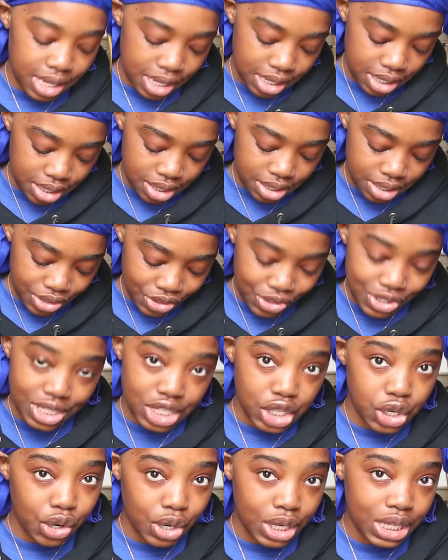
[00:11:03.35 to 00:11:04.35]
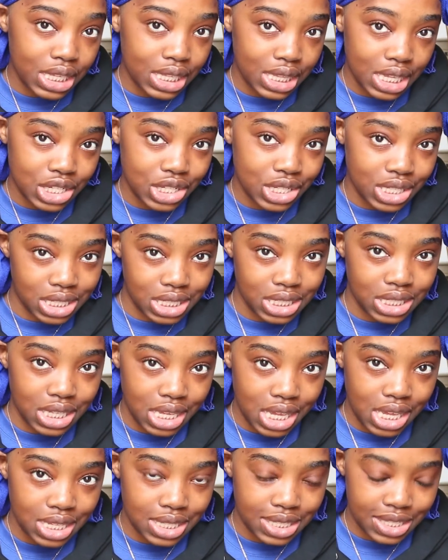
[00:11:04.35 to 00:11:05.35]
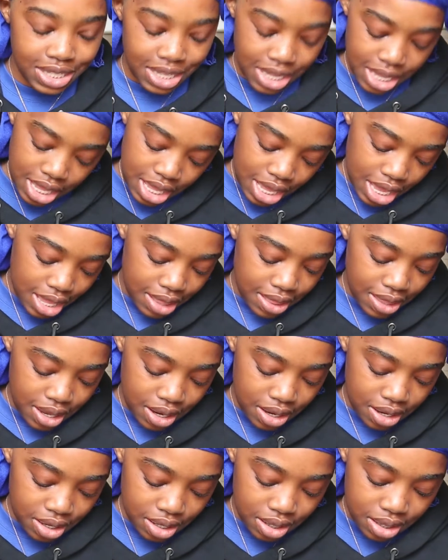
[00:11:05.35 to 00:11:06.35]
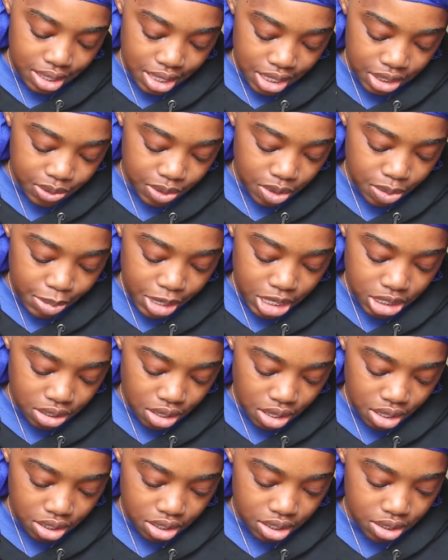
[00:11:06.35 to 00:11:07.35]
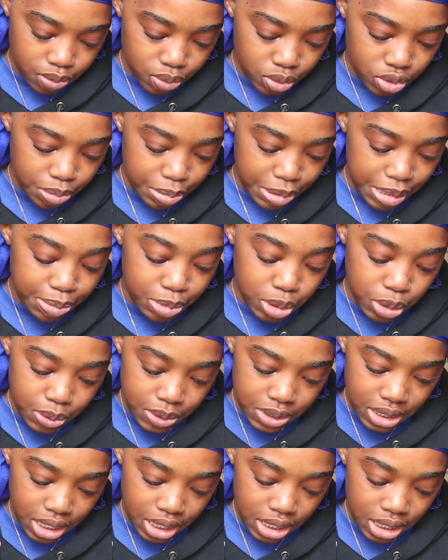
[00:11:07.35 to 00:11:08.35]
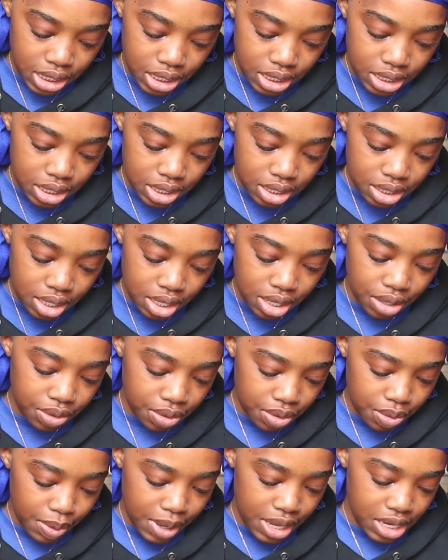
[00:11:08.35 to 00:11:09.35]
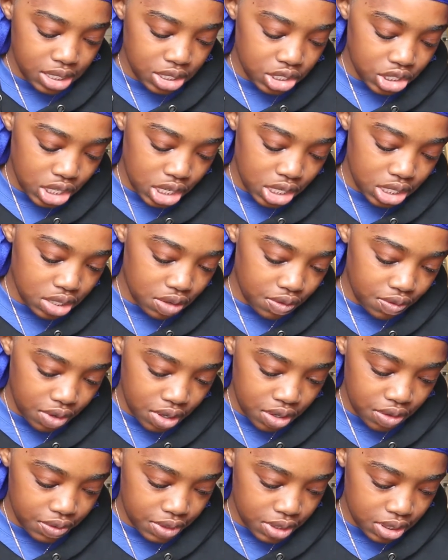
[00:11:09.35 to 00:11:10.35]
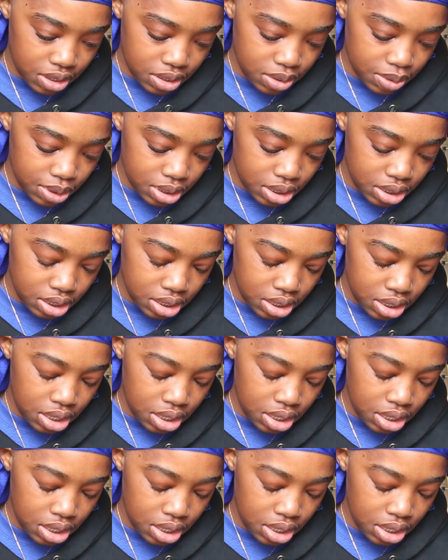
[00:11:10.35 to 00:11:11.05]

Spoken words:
Like, she's the girly that she thinks she is. And then the next one on my dock would be music. I don't know why I didn't change the font for this one.